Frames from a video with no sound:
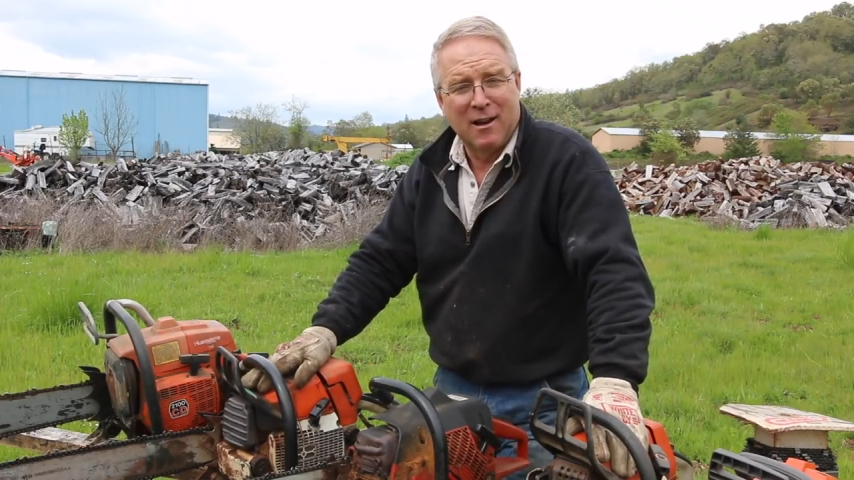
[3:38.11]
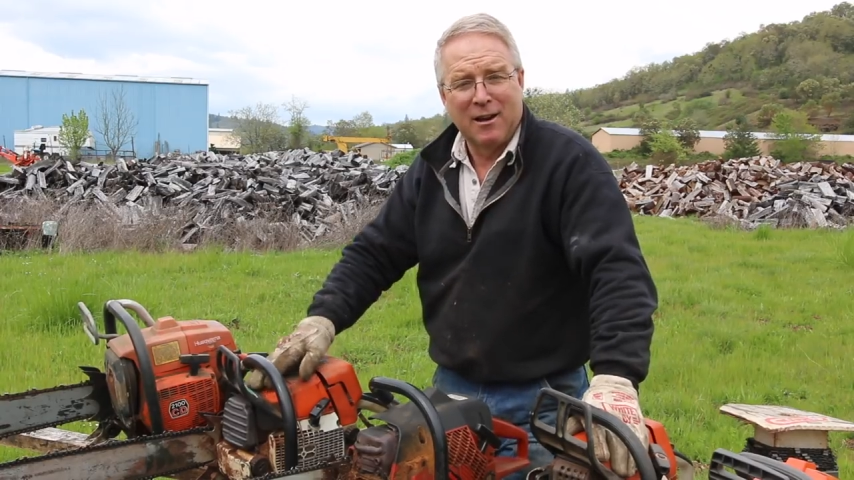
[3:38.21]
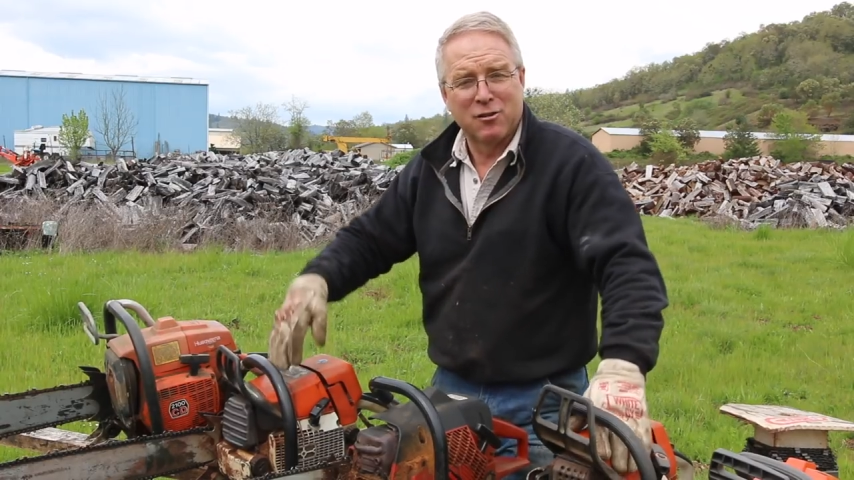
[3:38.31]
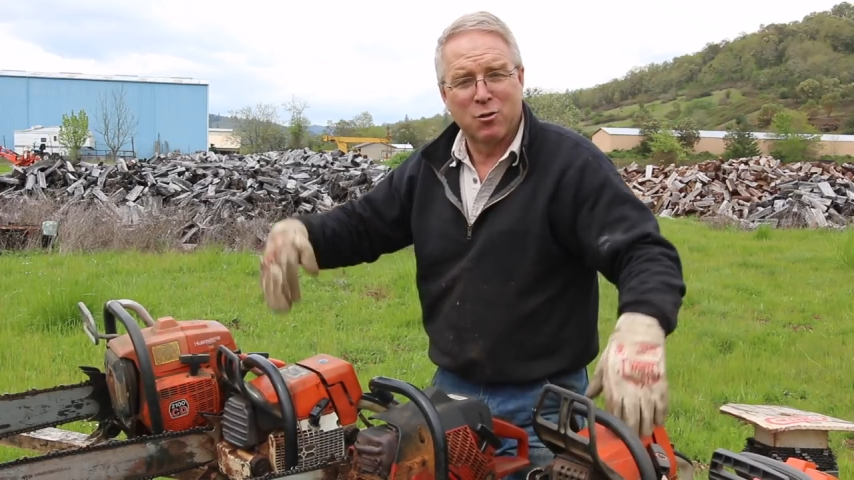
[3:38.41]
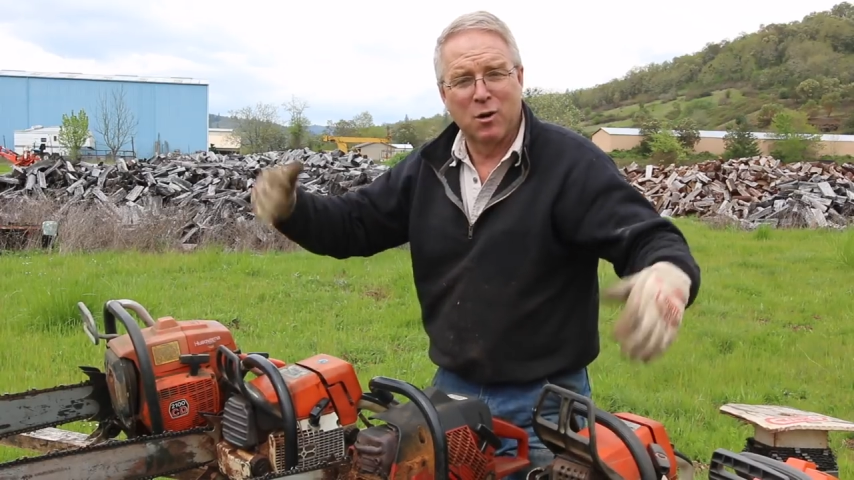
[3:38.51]

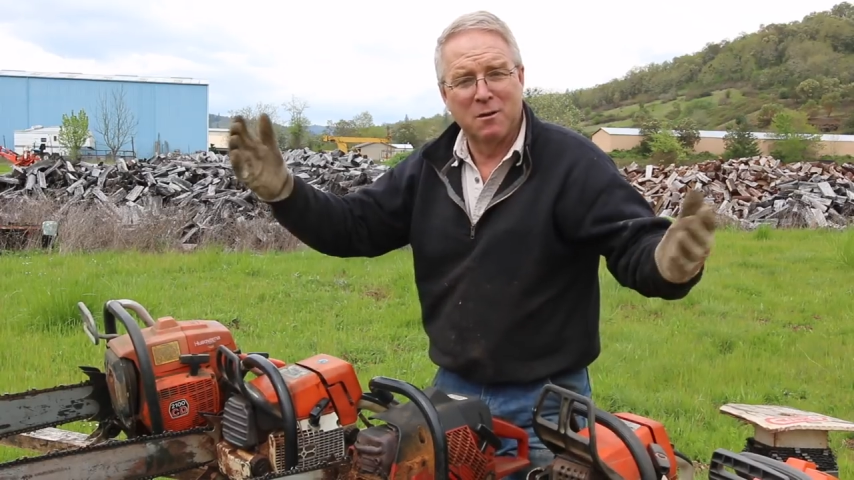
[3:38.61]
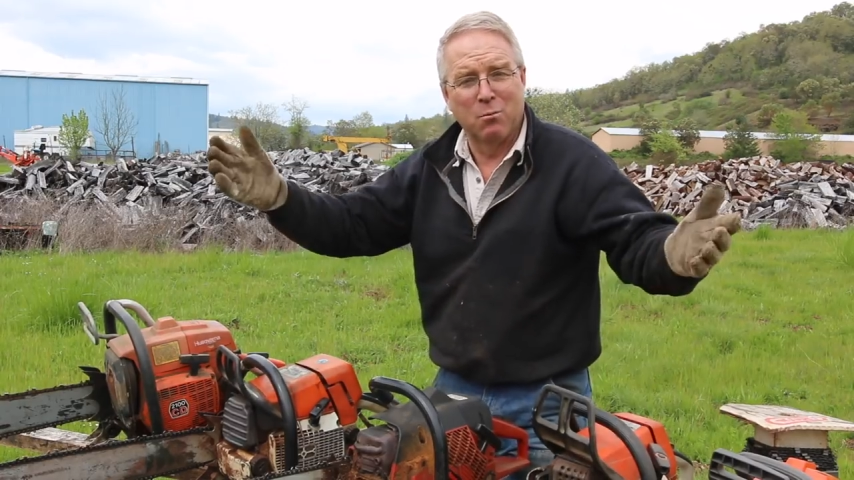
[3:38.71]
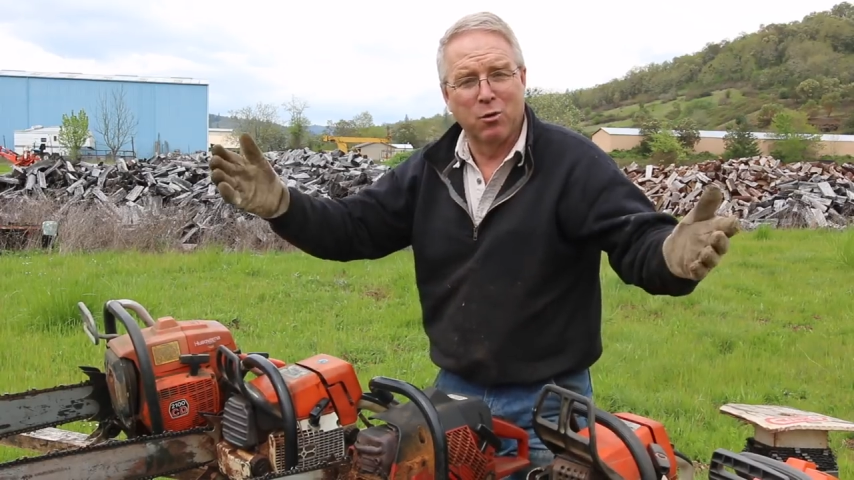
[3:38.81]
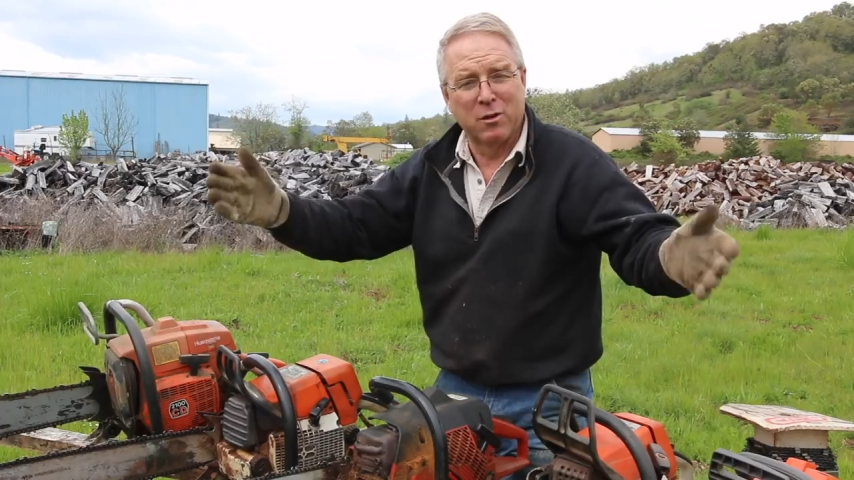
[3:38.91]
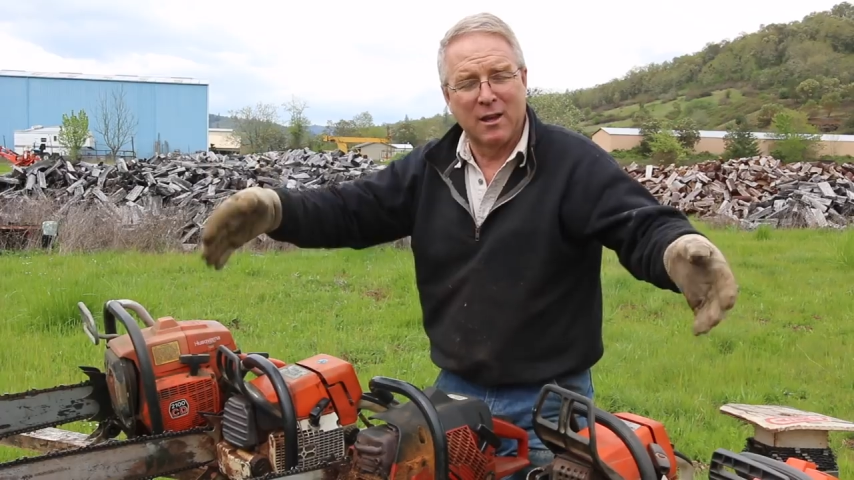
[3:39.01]
I
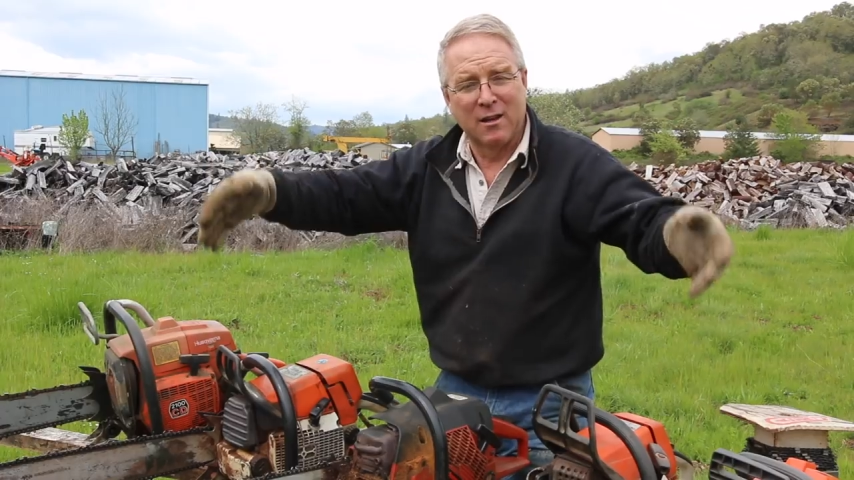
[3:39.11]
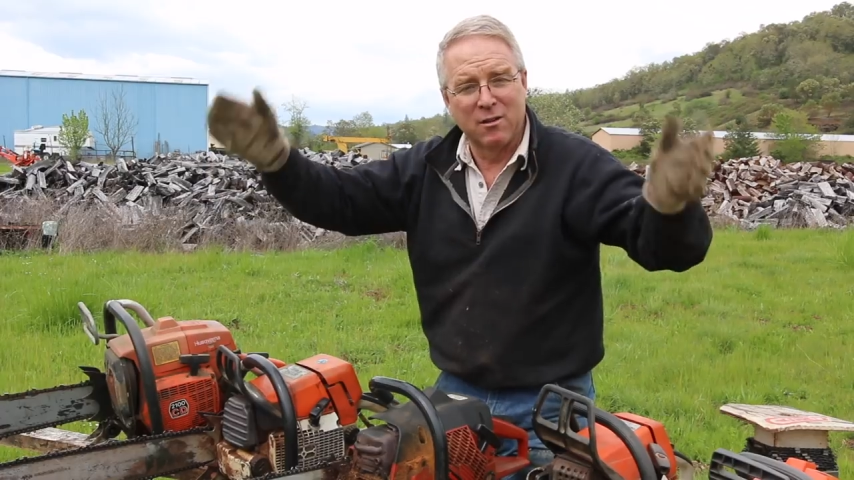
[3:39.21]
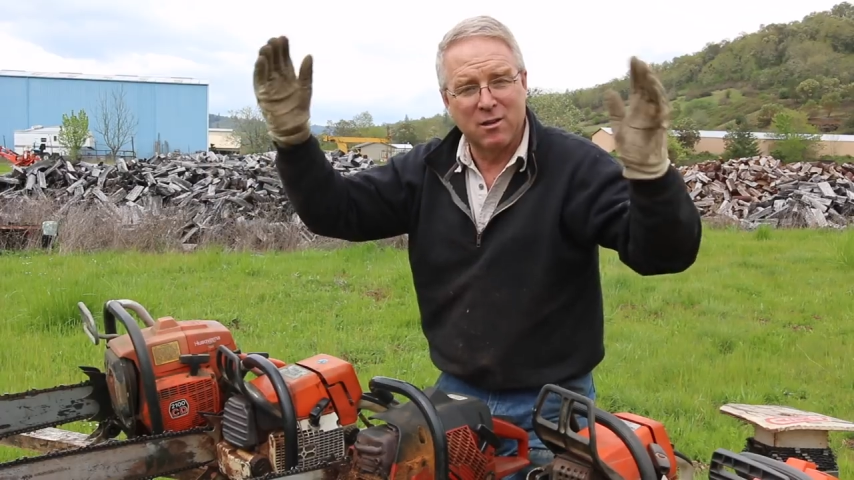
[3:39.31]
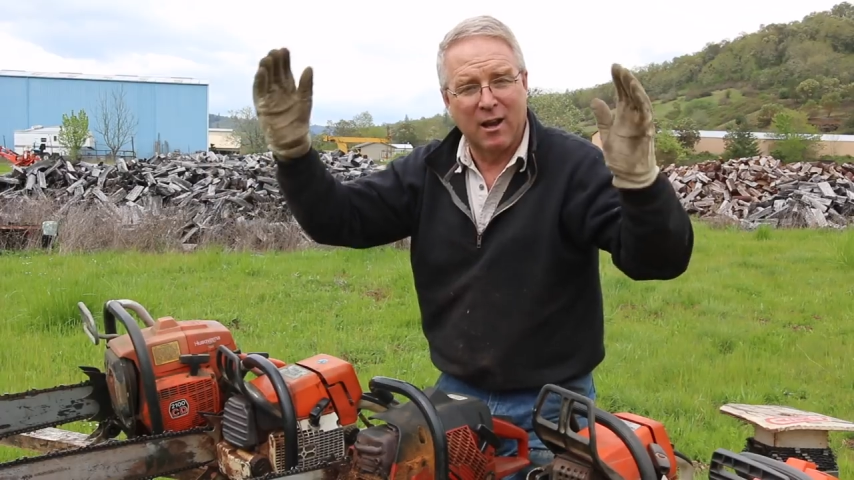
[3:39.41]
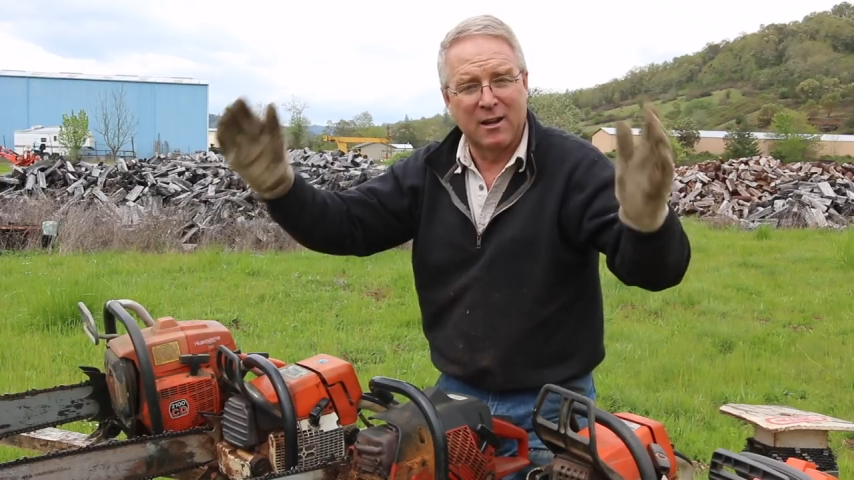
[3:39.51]
squared both ends.